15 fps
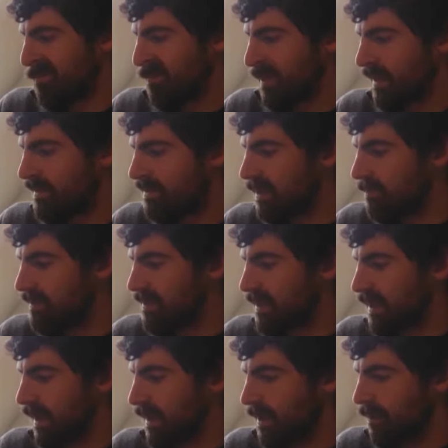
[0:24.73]
In terms of the
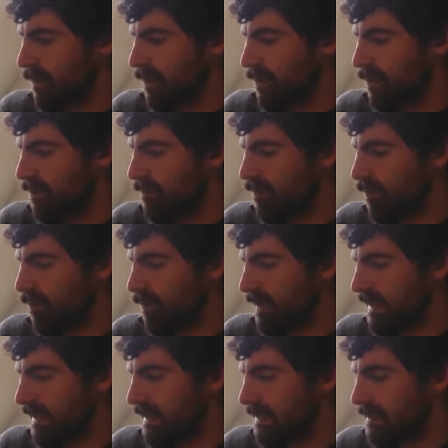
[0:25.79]
colour, what you're looking for
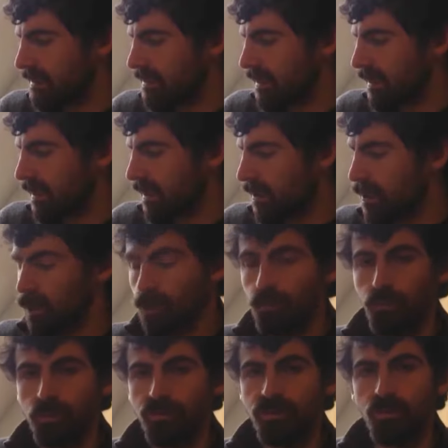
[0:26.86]
really is a
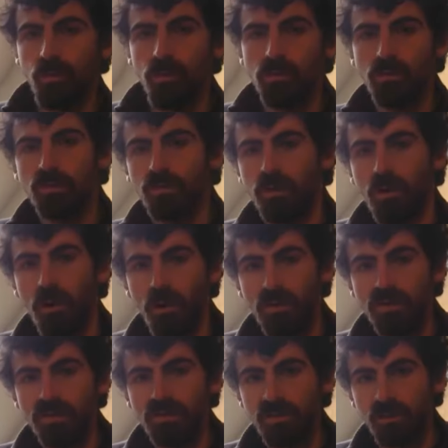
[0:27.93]
clue as to what sort of
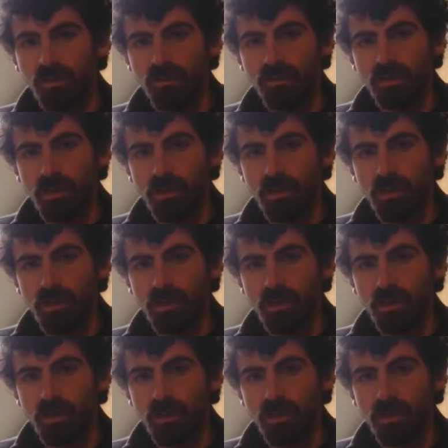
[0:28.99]
casks are used.